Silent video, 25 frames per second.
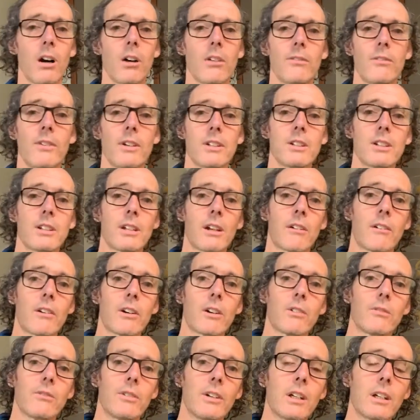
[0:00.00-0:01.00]
on vegetarian
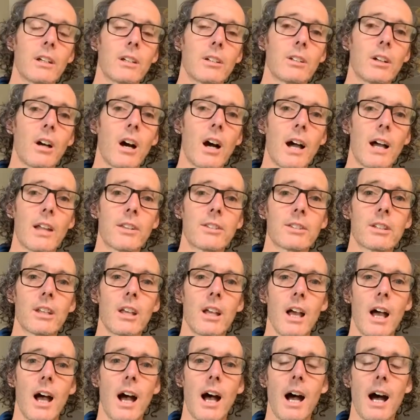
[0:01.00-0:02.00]
or vegan diets,
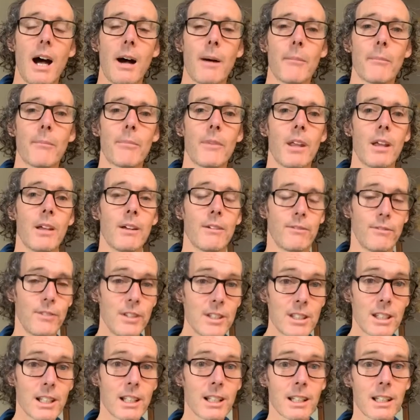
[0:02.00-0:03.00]

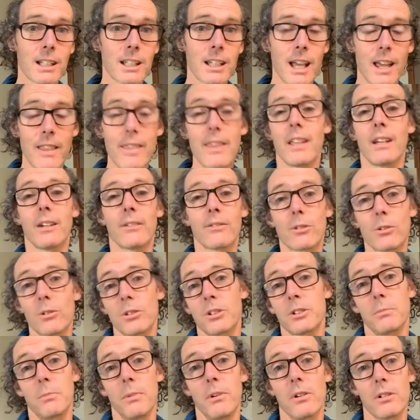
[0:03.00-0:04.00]
physically, and then of
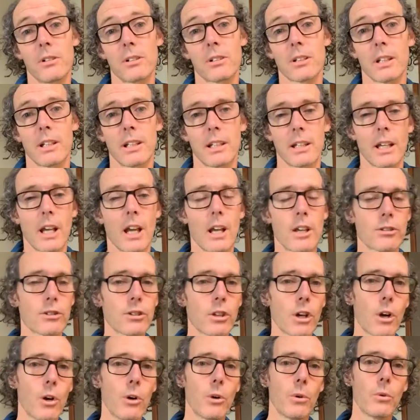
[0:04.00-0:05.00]
course spiritually.
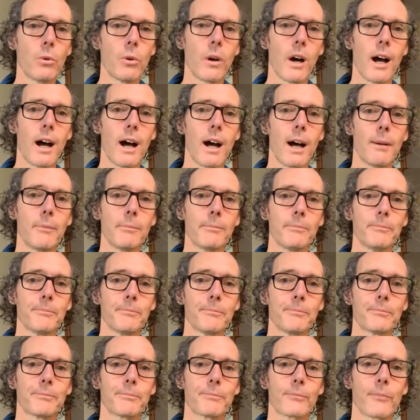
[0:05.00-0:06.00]
So
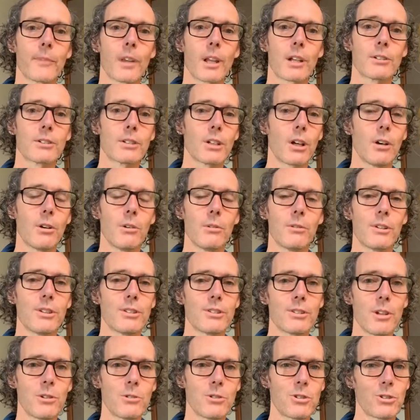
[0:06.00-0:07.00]

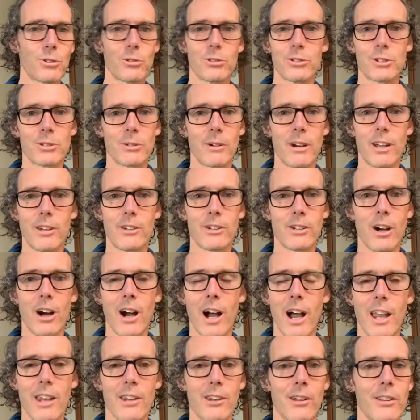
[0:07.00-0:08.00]
there's no shoulds around
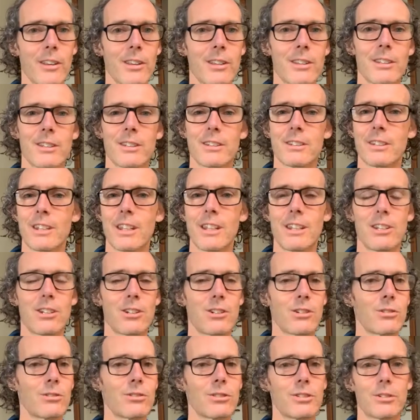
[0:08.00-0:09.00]
diet. Not that there's any
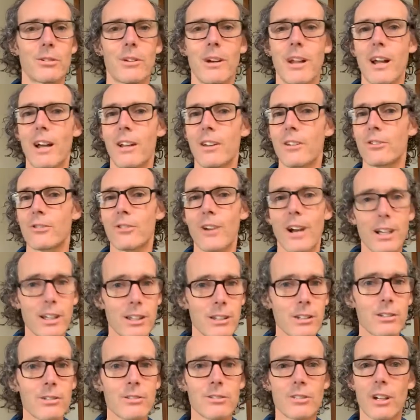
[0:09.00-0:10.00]
shoulds around drug
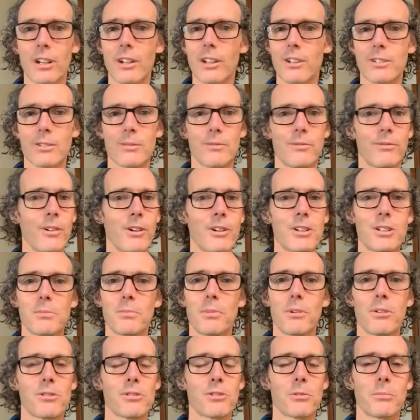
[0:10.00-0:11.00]
use. I know some very
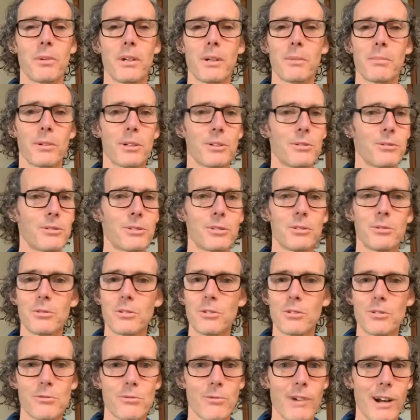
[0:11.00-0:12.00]
spiritual people who still
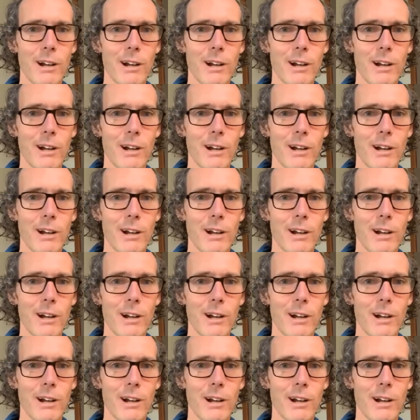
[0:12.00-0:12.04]
use